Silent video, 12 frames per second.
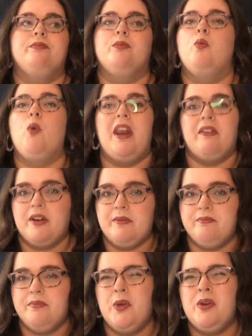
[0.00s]
whatever.
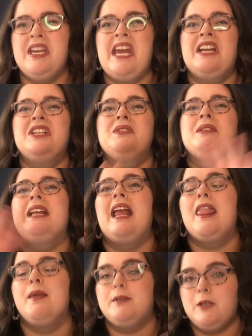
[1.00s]
You can kind of do something
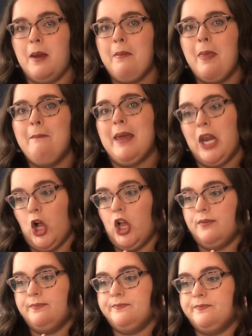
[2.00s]
in the middle.
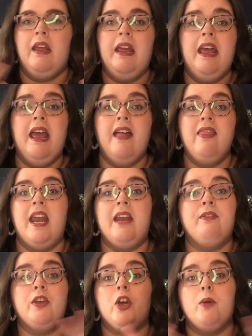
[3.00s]
And then
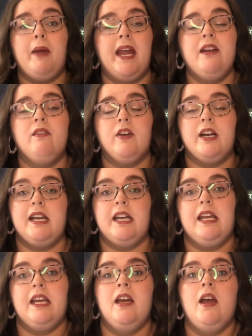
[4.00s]
if you're paying for
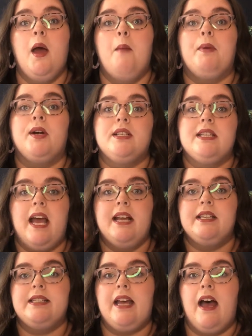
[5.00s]
any
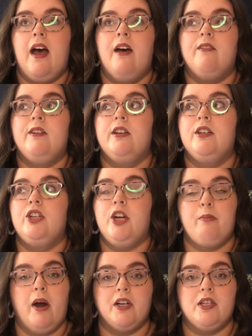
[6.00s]
percent of your
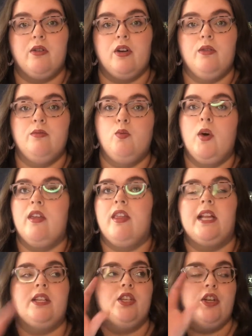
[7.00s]
bar total, whether
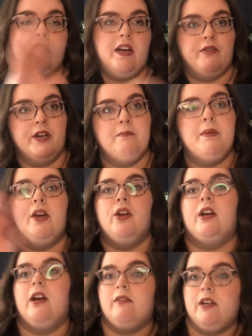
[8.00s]
that's you're covering beer, you're
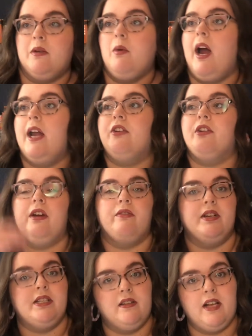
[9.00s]
covering wine, you're
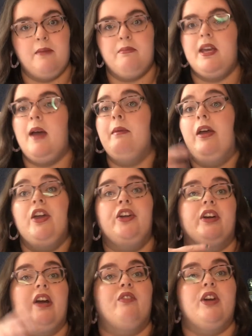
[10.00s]
covering till 9 p.m., you're
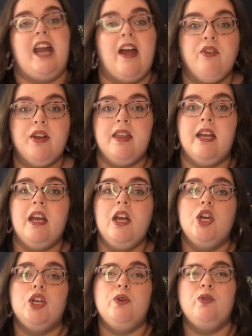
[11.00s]
covering everything,
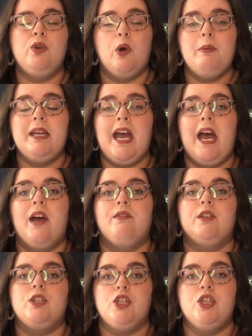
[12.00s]
you normally have
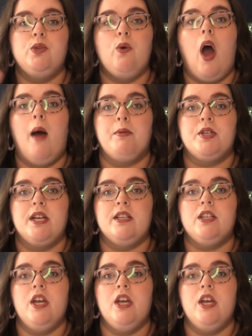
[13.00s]
two options.